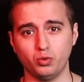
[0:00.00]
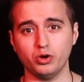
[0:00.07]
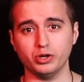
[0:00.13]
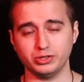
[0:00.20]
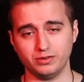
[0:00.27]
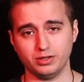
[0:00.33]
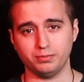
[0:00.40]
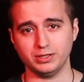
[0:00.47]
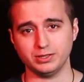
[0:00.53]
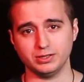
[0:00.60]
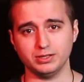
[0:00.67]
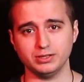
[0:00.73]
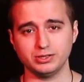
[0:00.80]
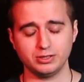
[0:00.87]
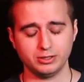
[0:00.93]
the worst of the
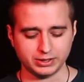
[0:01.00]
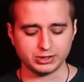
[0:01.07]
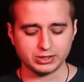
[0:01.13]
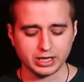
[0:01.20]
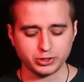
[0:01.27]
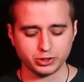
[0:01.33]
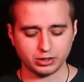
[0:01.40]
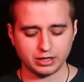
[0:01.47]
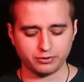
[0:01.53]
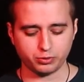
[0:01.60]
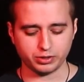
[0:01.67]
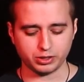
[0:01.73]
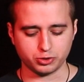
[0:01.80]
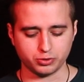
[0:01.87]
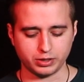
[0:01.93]
bitterness. Instead, you're left
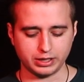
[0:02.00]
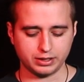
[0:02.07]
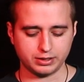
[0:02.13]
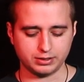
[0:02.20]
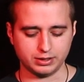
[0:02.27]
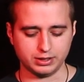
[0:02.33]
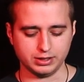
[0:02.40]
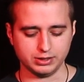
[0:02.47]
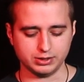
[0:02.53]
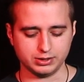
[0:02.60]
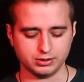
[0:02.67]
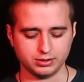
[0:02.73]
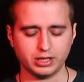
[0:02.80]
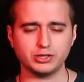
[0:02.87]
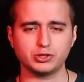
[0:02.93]
with a drink that
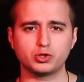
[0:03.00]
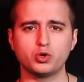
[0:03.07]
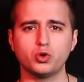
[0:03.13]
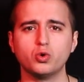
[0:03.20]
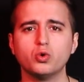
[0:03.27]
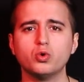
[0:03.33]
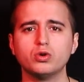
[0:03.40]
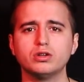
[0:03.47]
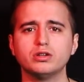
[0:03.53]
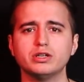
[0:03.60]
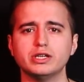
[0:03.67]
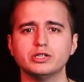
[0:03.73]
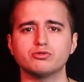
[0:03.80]
is nice, cool,